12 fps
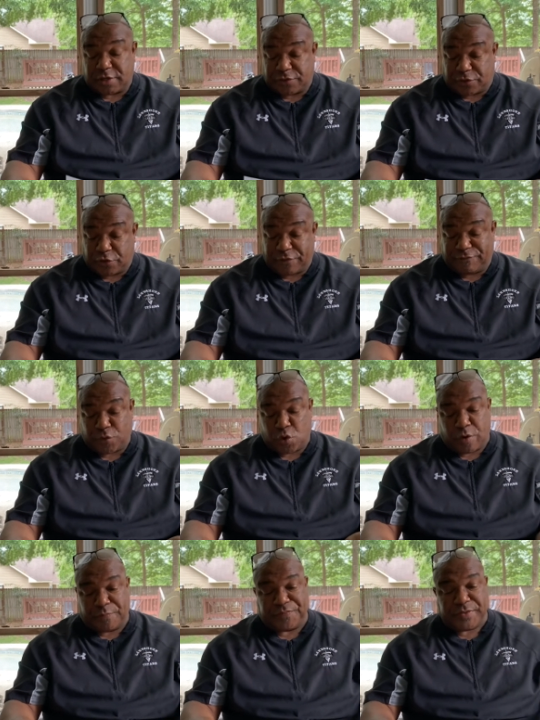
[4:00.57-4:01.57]
and
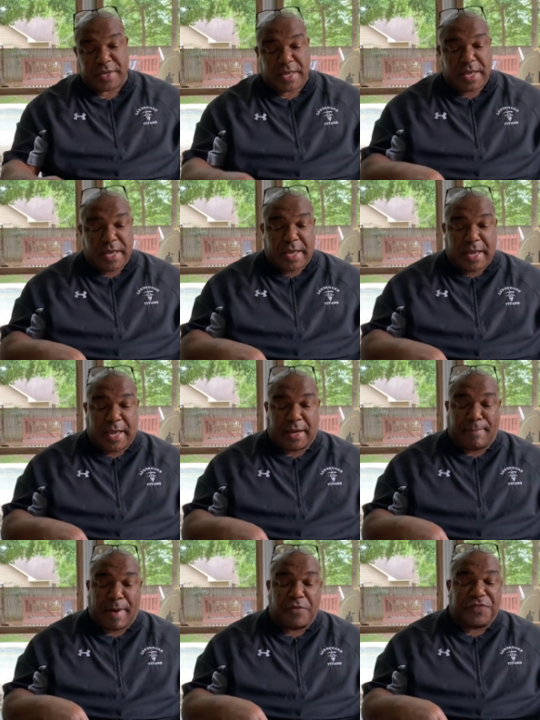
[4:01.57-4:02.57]
34. And
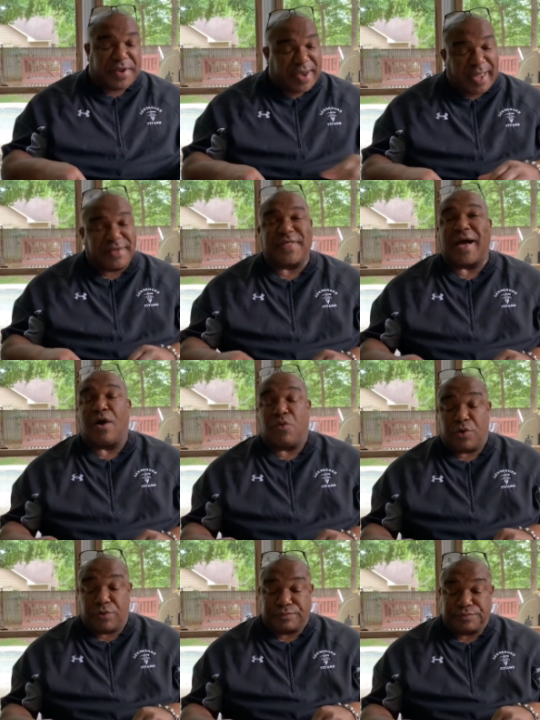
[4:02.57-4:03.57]
about the ninth hour,
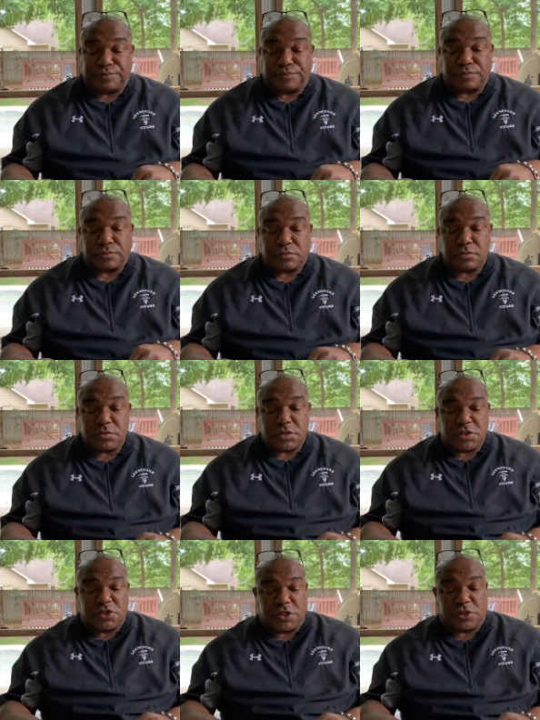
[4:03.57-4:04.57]

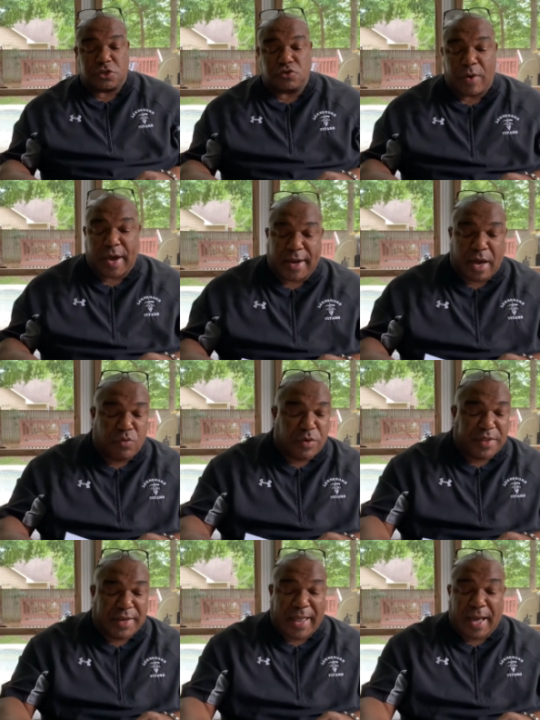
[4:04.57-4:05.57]
Jesus cried out with
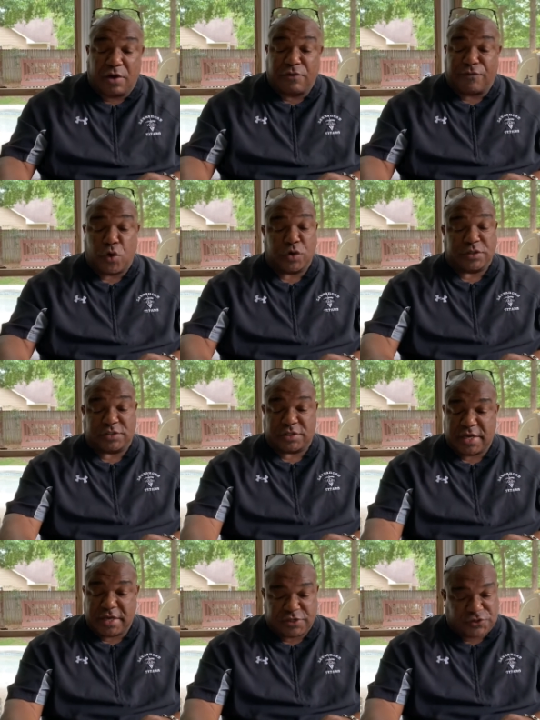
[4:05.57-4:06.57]
a loud voice,
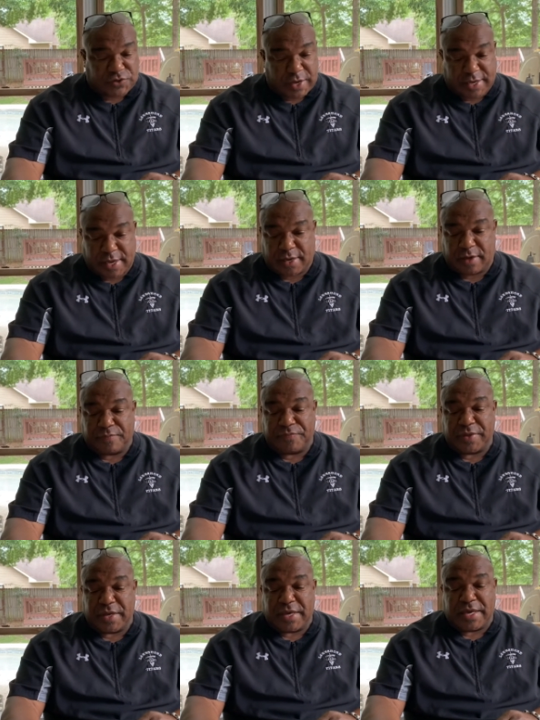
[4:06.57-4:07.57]
saying,
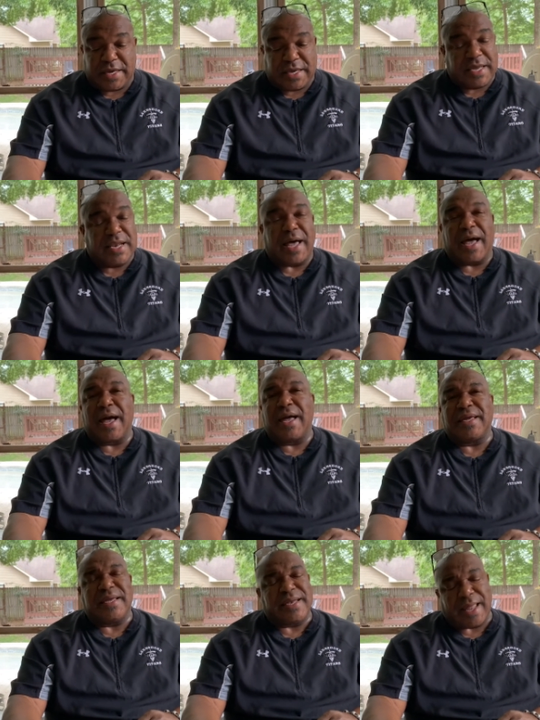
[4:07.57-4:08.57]
Eli,
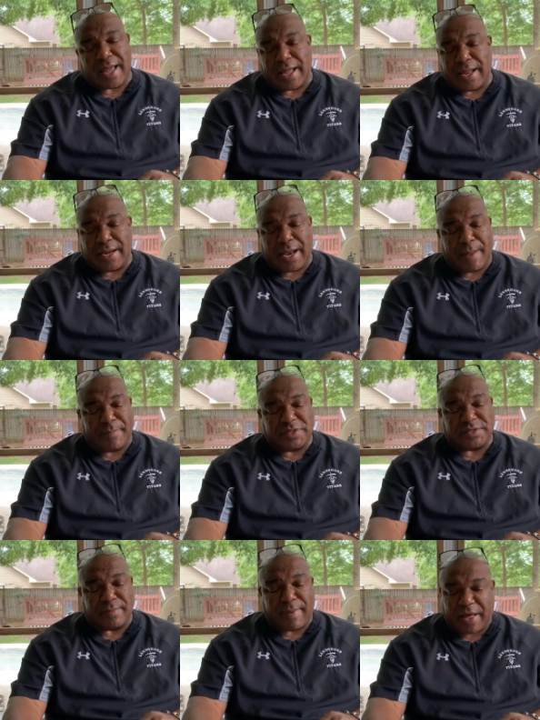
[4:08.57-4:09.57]
Eli, lama
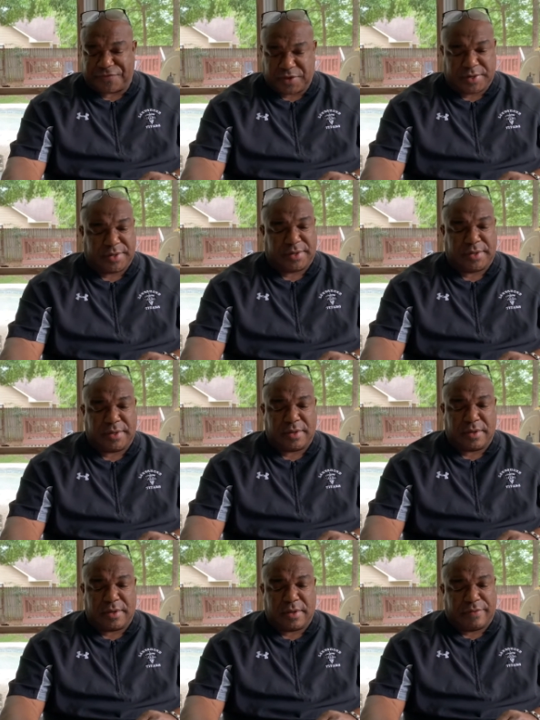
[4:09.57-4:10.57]
sabachthani.
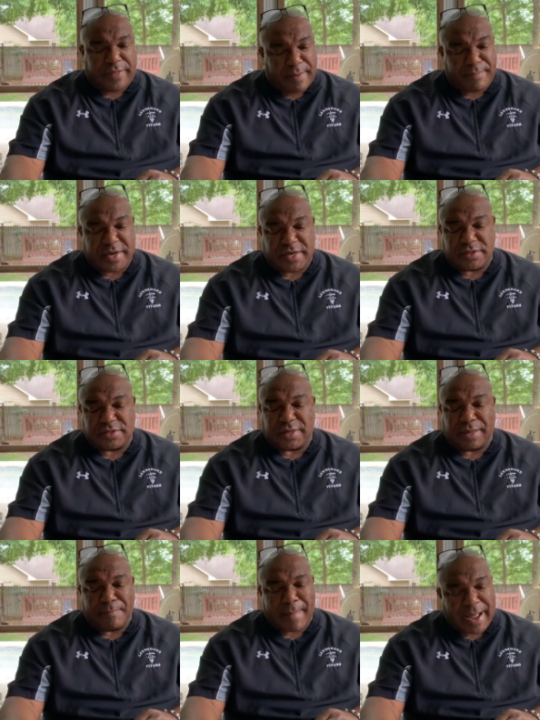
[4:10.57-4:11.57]
That means,
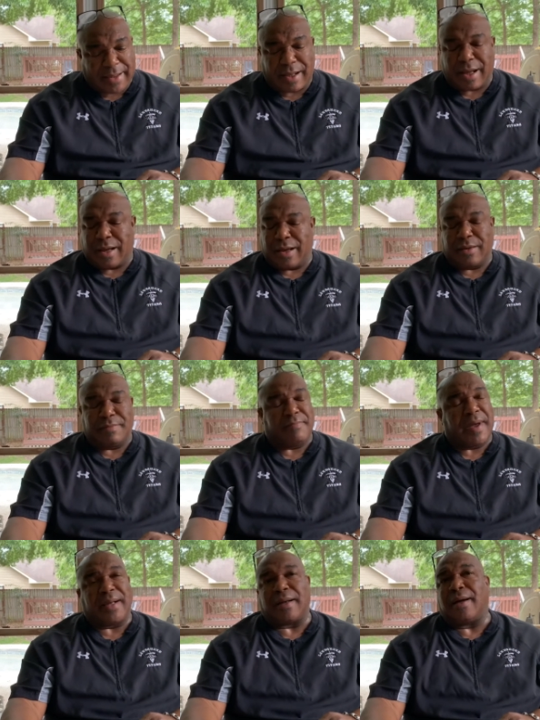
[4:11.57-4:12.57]
my God,
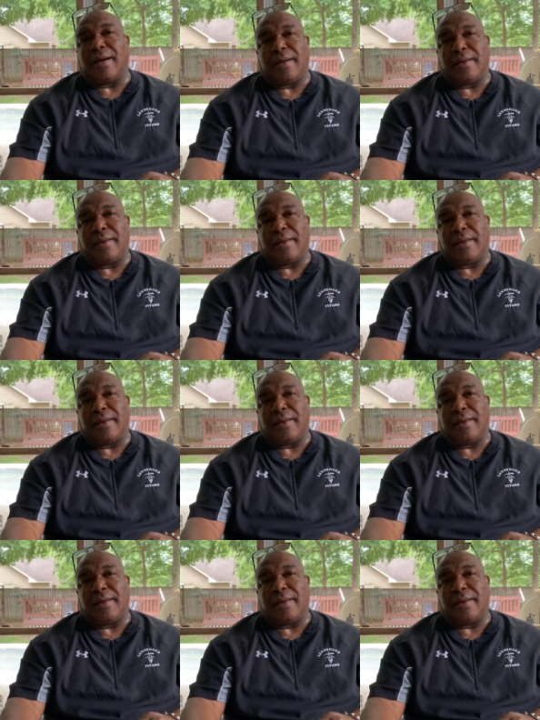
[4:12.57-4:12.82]
my God,